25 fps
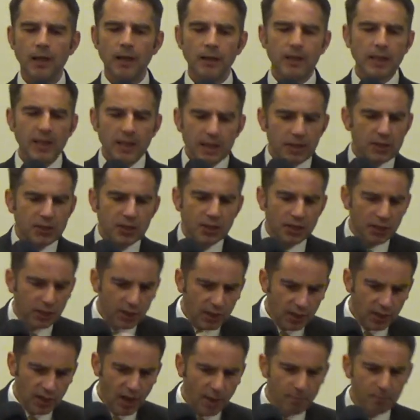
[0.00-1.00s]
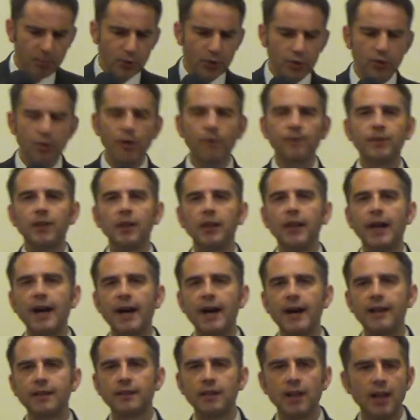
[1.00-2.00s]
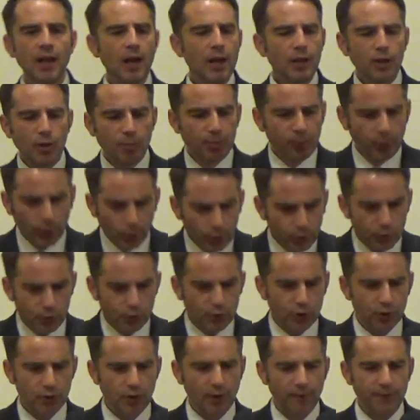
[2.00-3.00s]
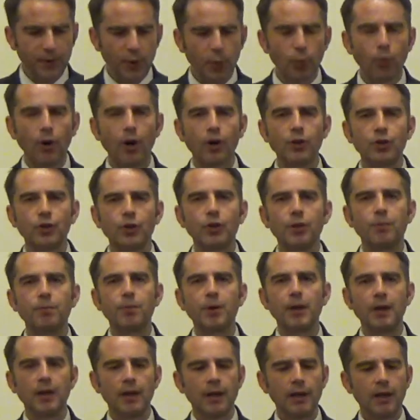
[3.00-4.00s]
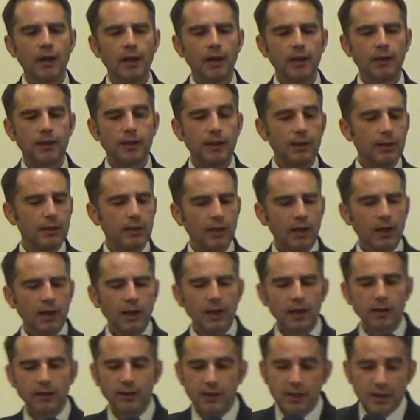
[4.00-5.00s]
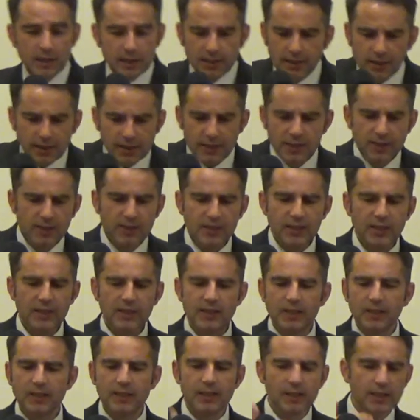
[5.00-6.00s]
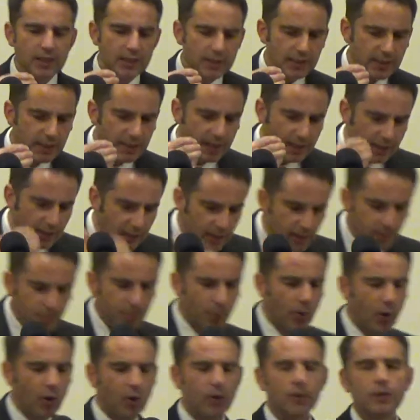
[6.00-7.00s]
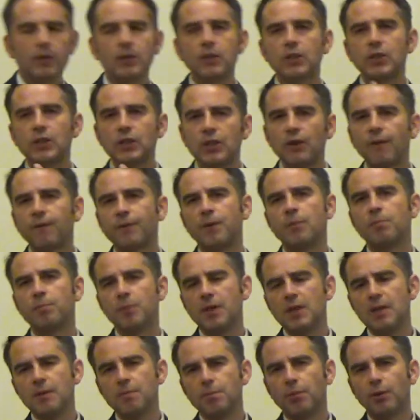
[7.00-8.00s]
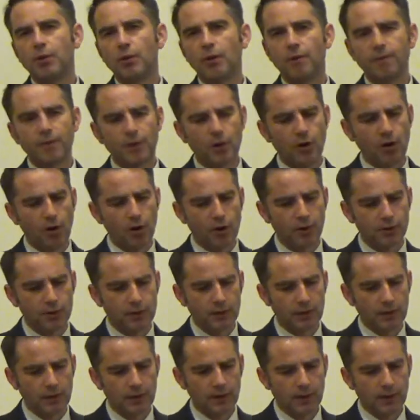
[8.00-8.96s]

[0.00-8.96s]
There is the corruption of the land, the pollution of the worship, the inconsistency and hypocrisy of the people of God,